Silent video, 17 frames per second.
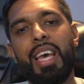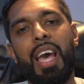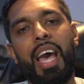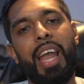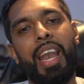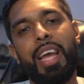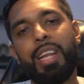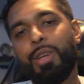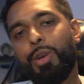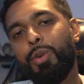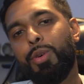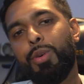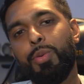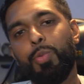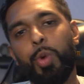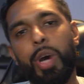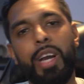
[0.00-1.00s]
and I
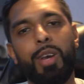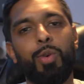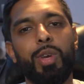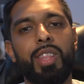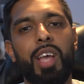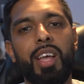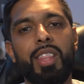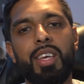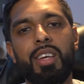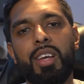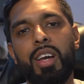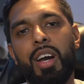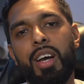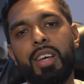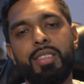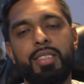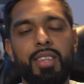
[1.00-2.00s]
do work with other
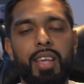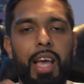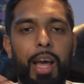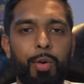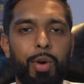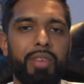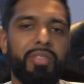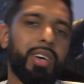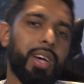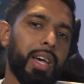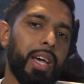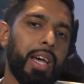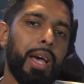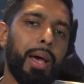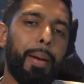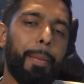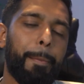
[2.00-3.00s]
cars. However,
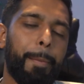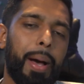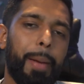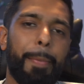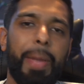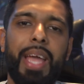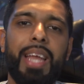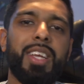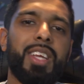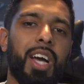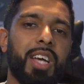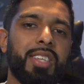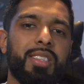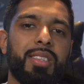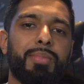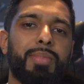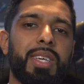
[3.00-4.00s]
my main
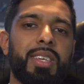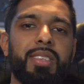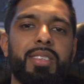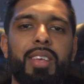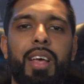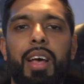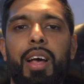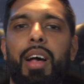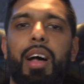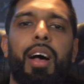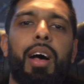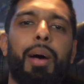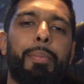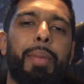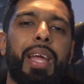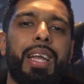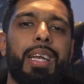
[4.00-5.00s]
customers
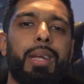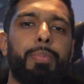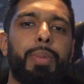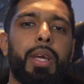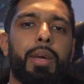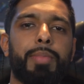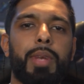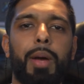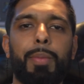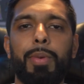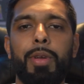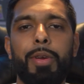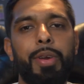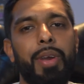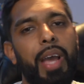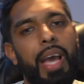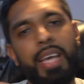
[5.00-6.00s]
are mainly
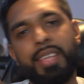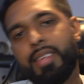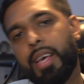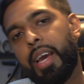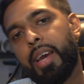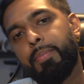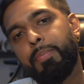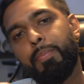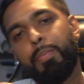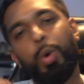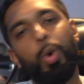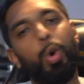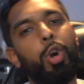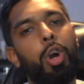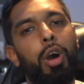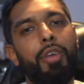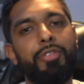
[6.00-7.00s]
BMW, as I am
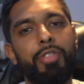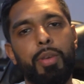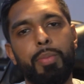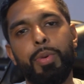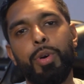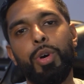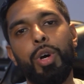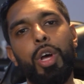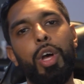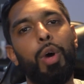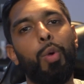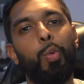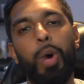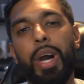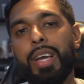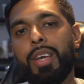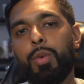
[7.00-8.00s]
more comfortable
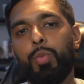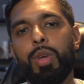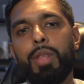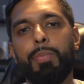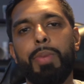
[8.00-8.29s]
working with